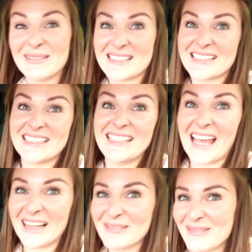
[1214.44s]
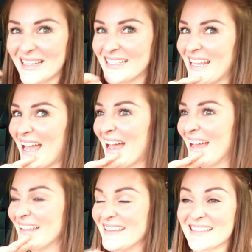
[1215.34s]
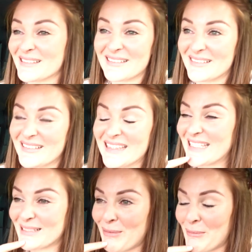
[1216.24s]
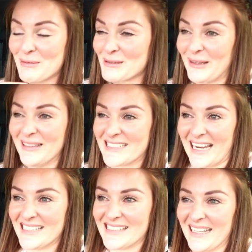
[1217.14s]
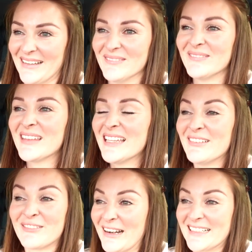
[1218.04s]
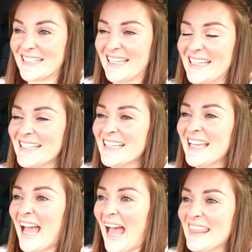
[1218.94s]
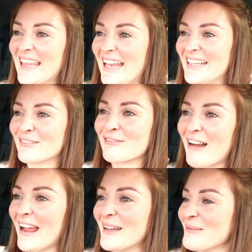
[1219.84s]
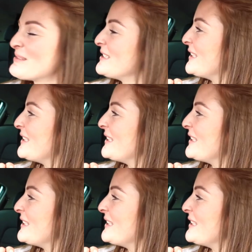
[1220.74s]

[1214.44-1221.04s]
He was yelping, yeah. This puppy was only chasing him, friendly, and then ran up to